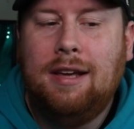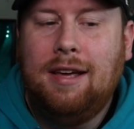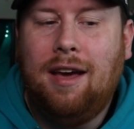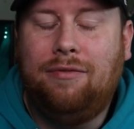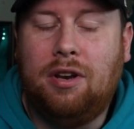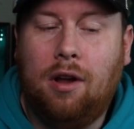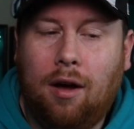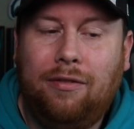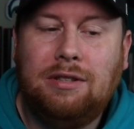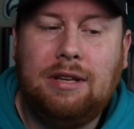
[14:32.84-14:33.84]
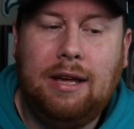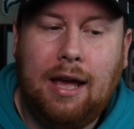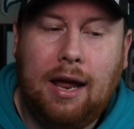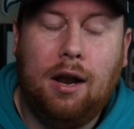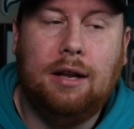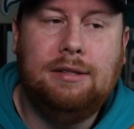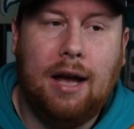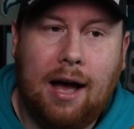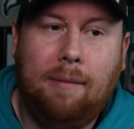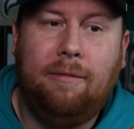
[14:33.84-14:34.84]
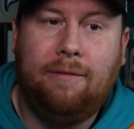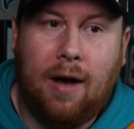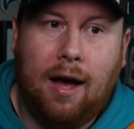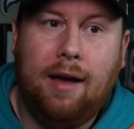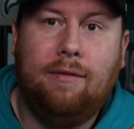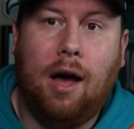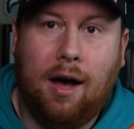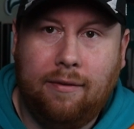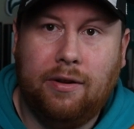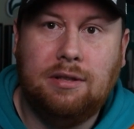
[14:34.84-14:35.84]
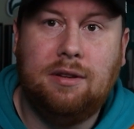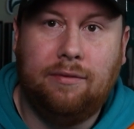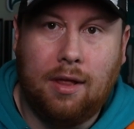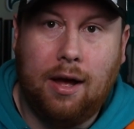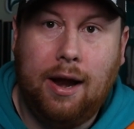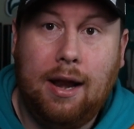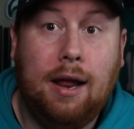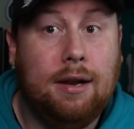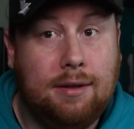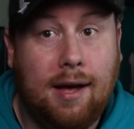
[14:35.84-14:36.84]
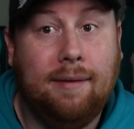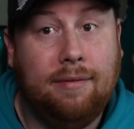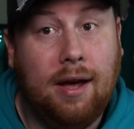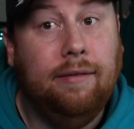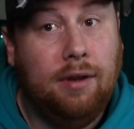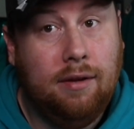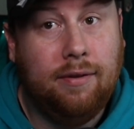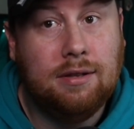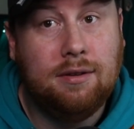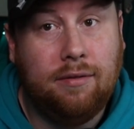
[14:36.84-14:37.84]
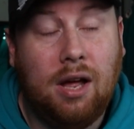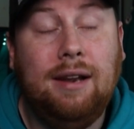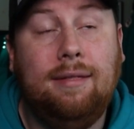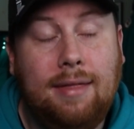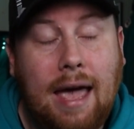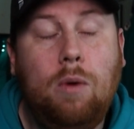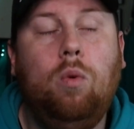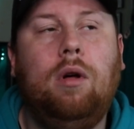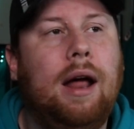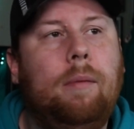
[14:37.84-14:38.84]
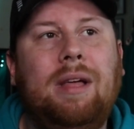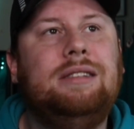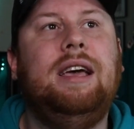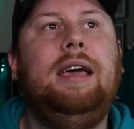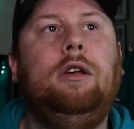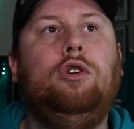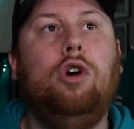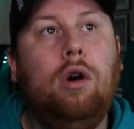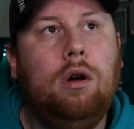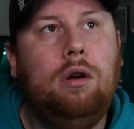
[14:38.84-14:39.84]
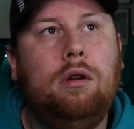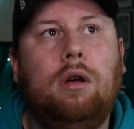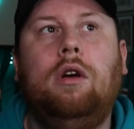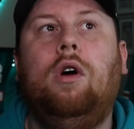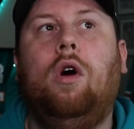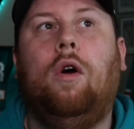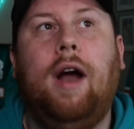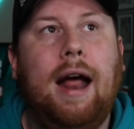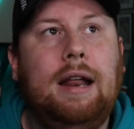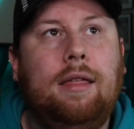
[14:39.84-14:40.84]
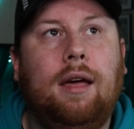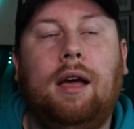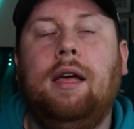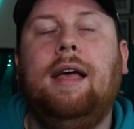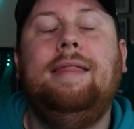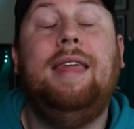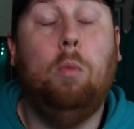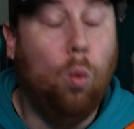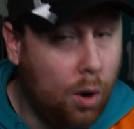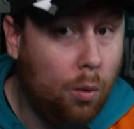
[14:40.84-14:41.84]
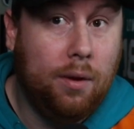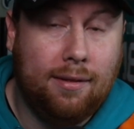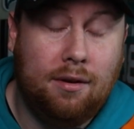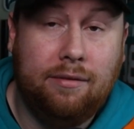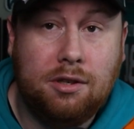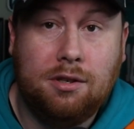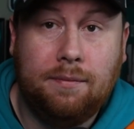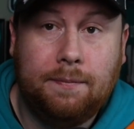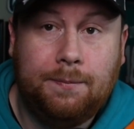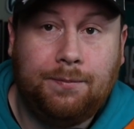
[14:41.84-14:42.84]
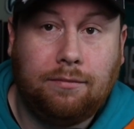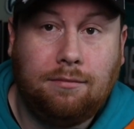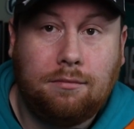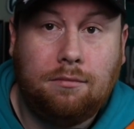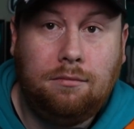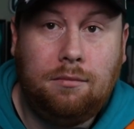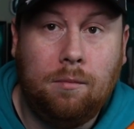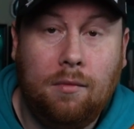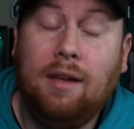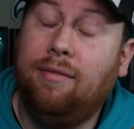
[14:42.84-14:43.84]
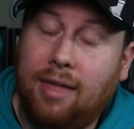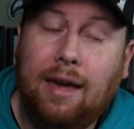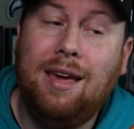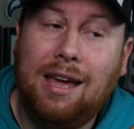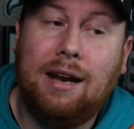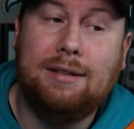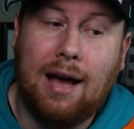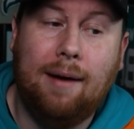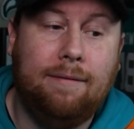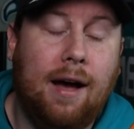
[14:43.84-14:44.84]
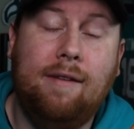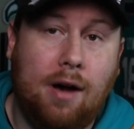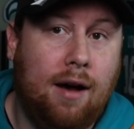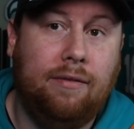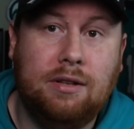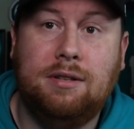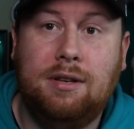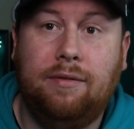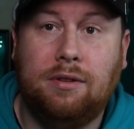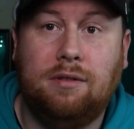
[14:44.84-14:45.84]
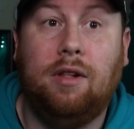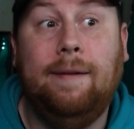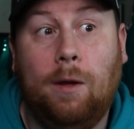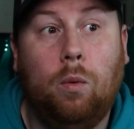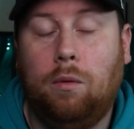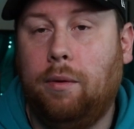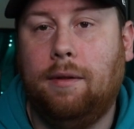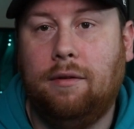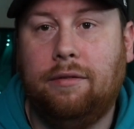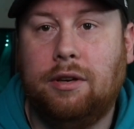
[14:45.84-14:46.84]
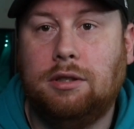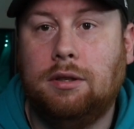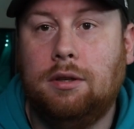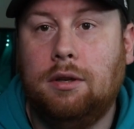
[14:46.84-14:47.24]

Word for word: If the Dolphins can get a top five offensive line and a top five defensive line, they will, and I'm not saying could or anything, they will win the division. If they can get a top five offense and defensive line, they will win the division.